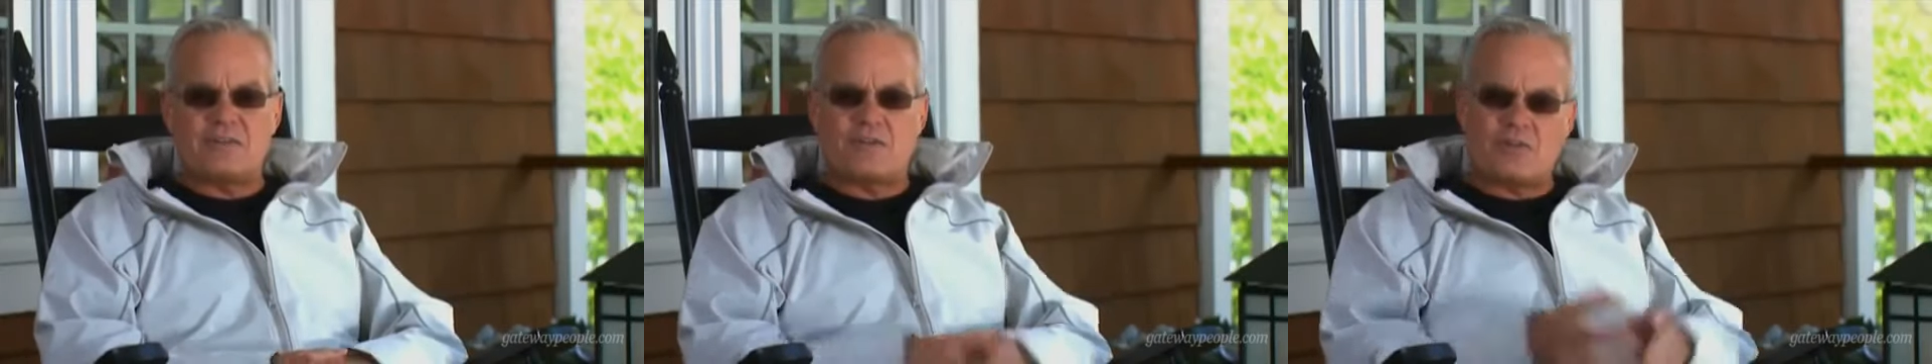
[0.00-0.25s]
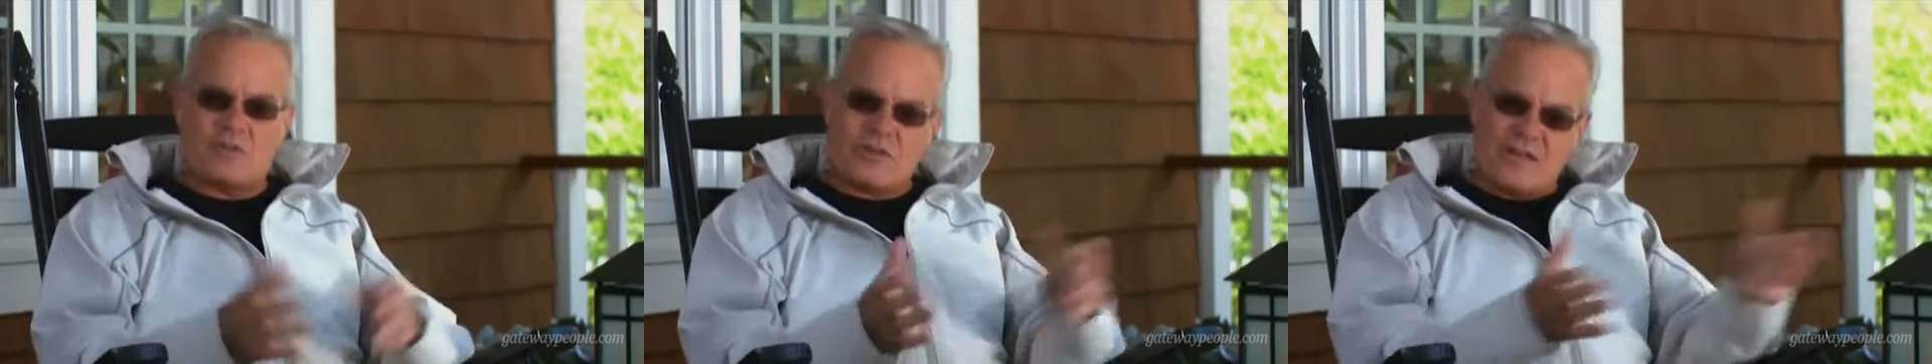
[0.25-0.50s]

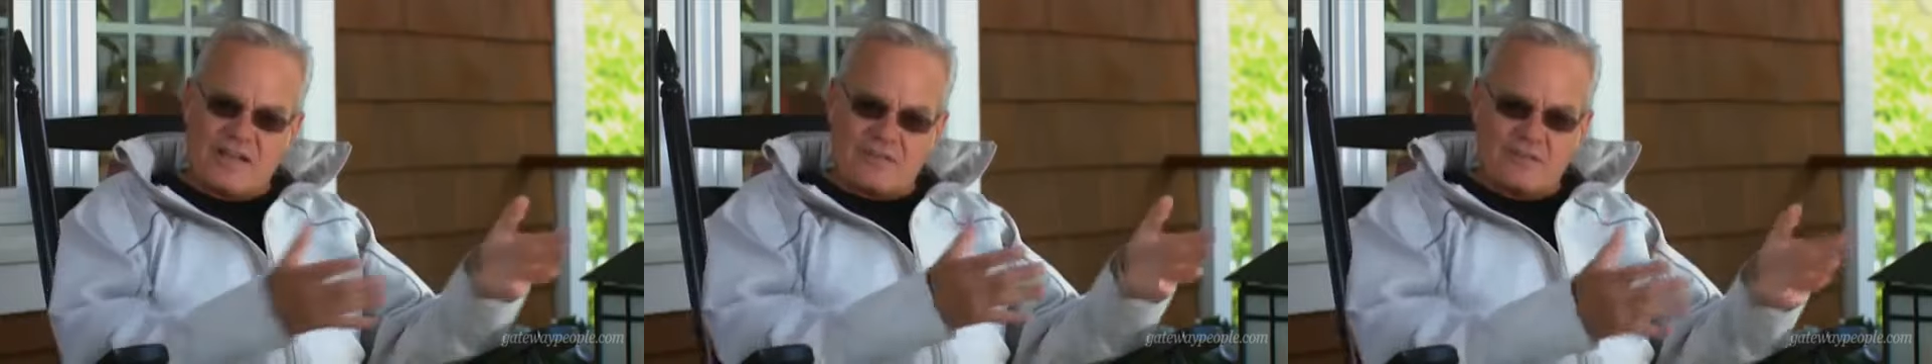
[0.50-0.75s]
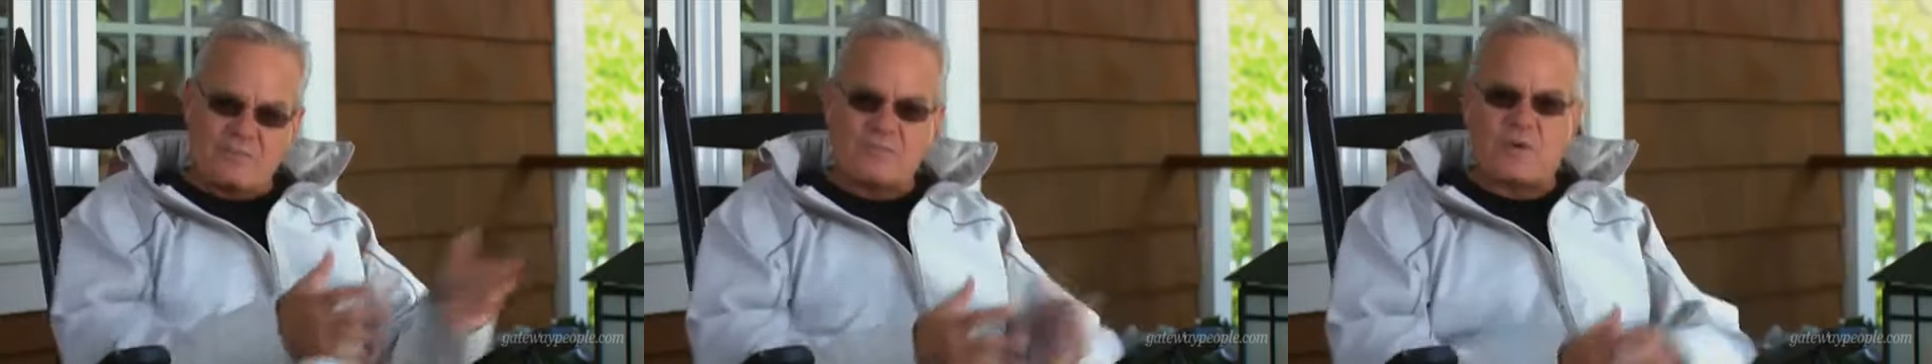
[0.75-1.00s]
"Could I
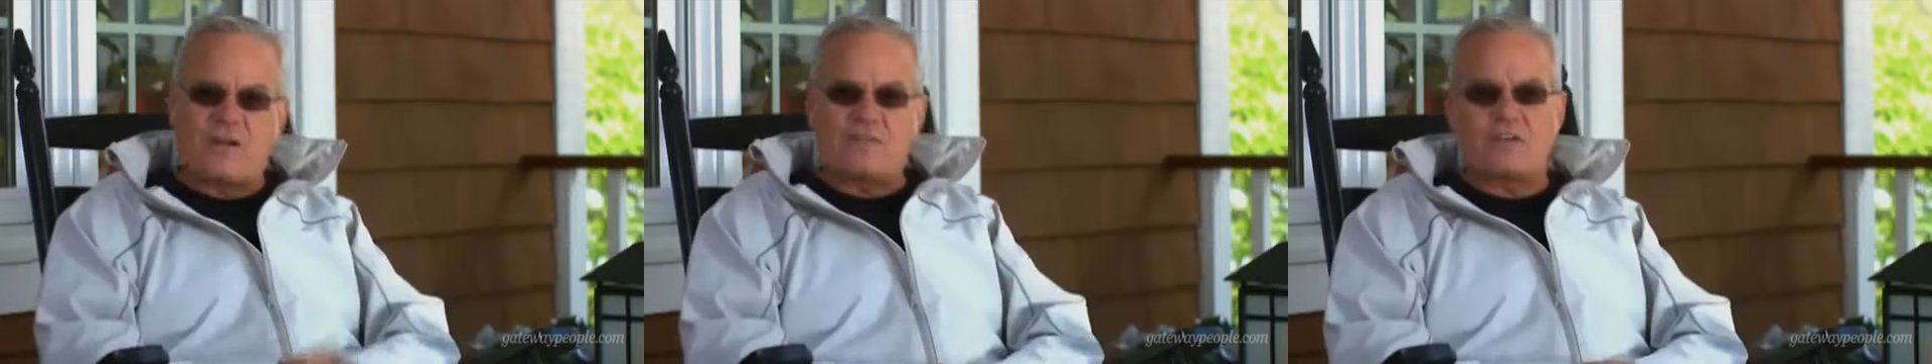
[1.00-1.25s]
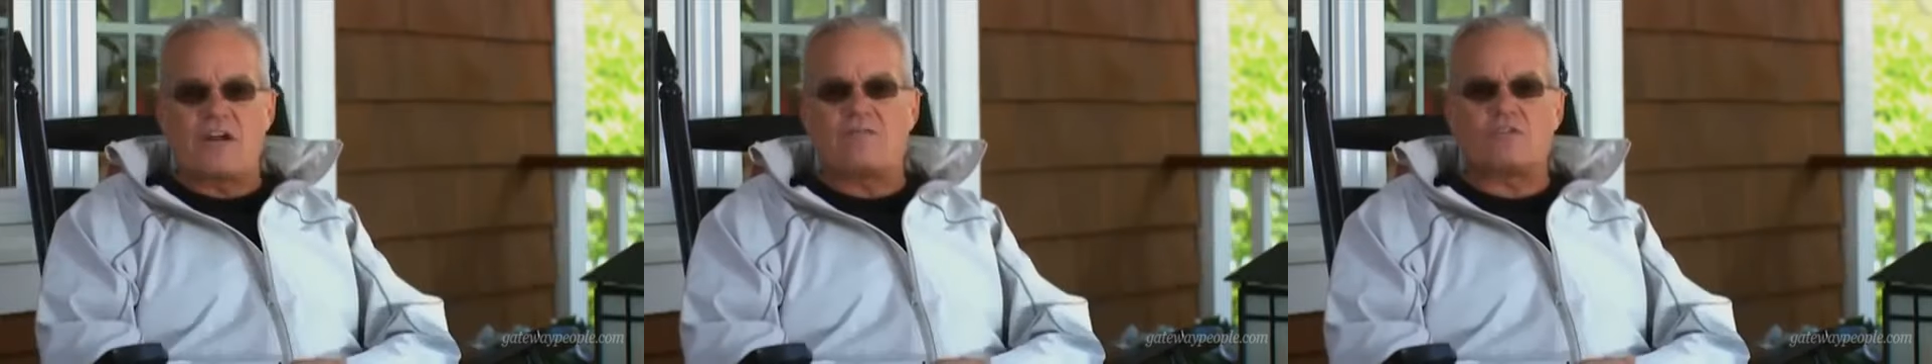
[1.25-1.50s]
have a
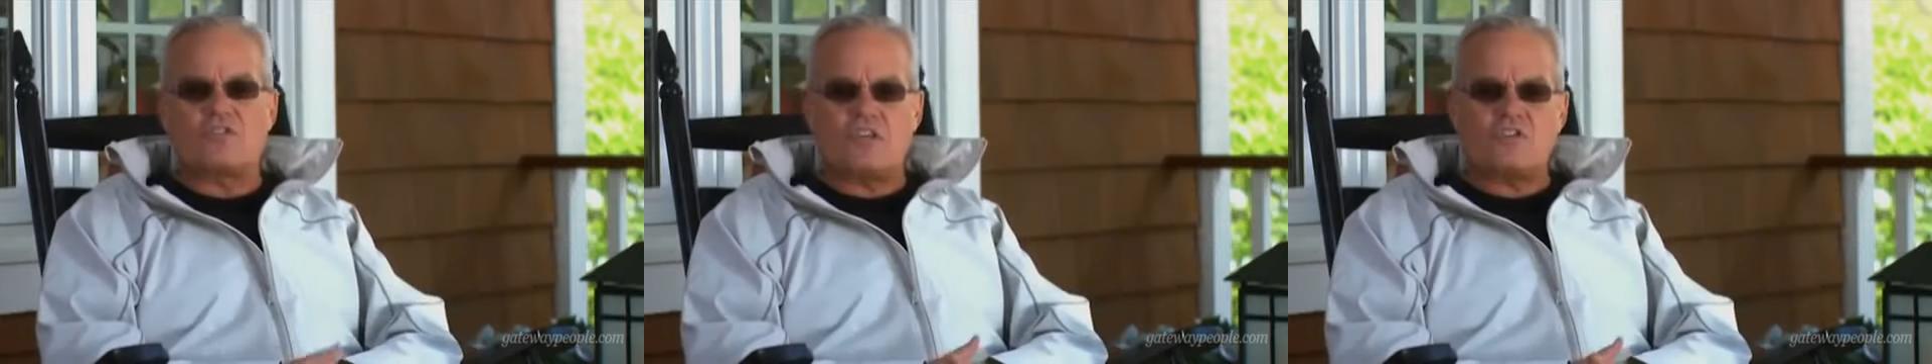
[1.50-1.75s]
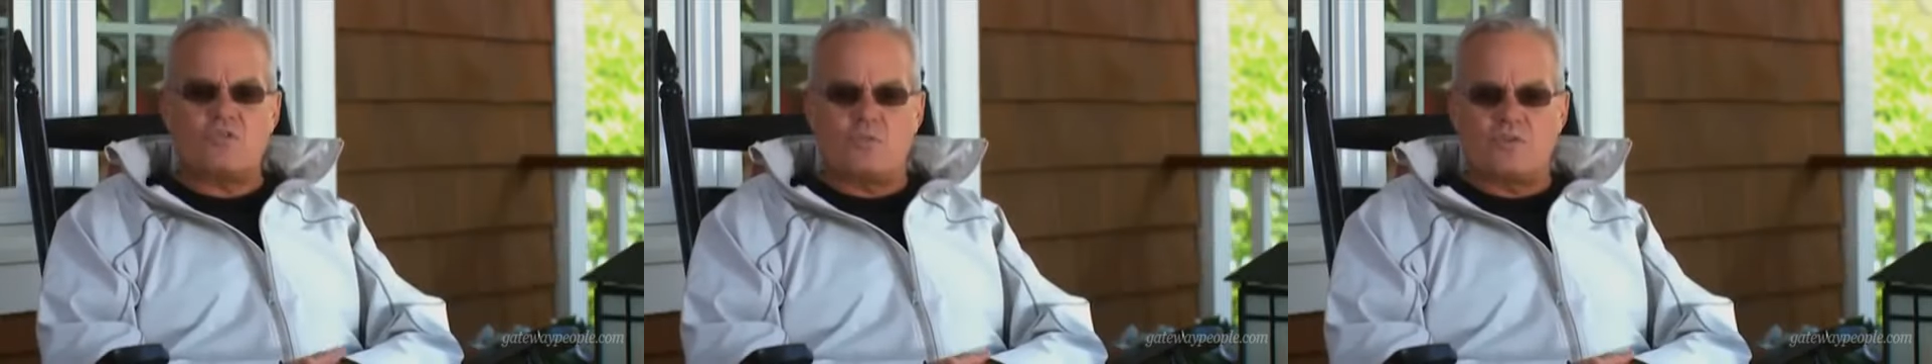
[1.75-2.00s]
private
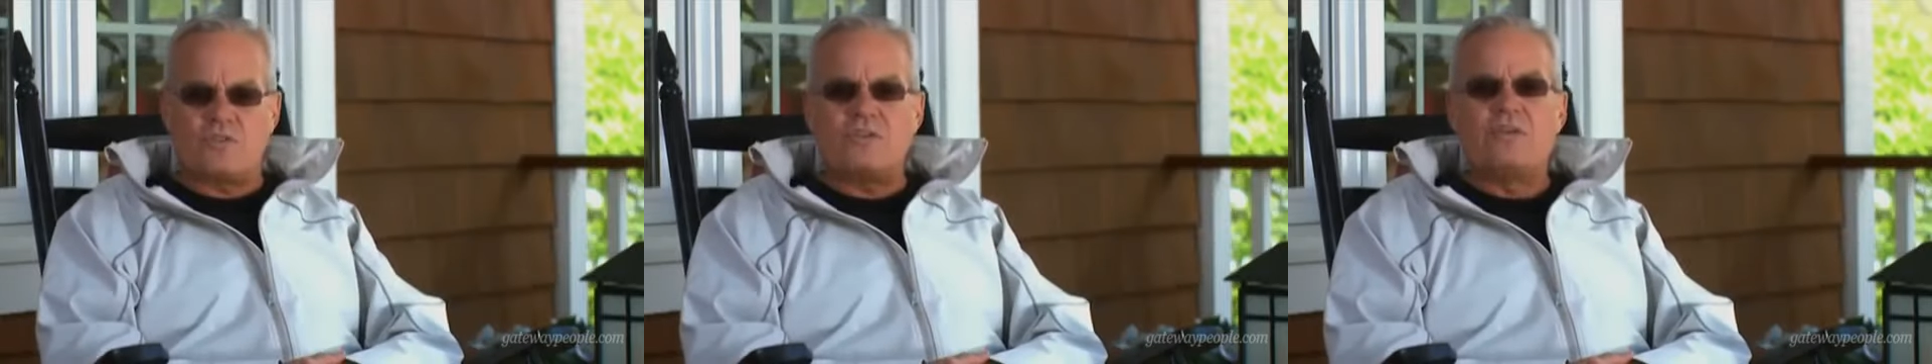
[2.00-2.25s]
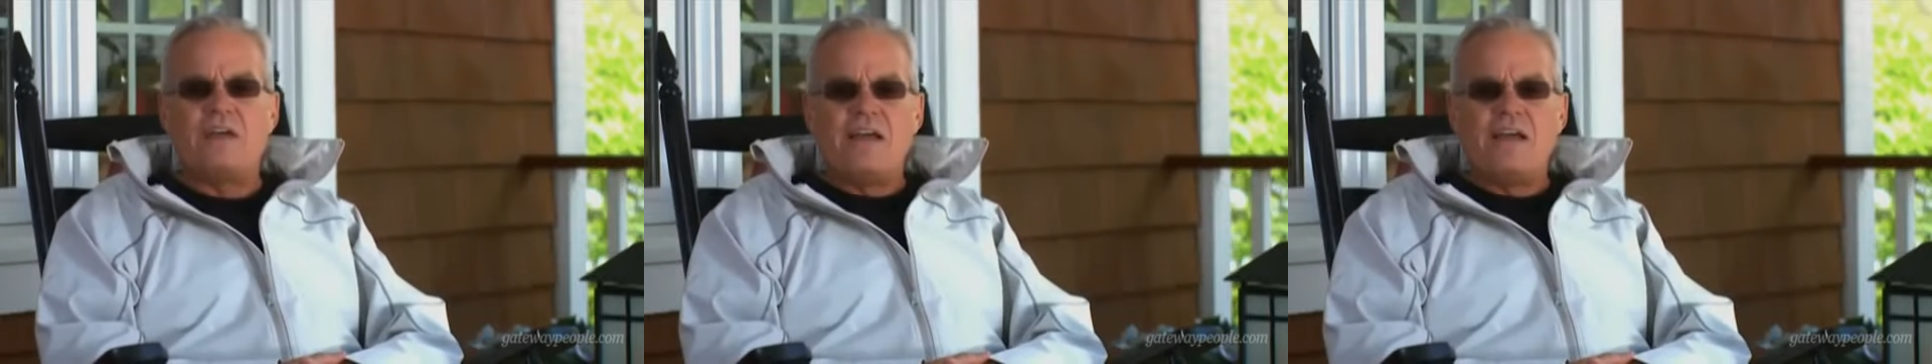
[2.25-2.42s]
conversation with you?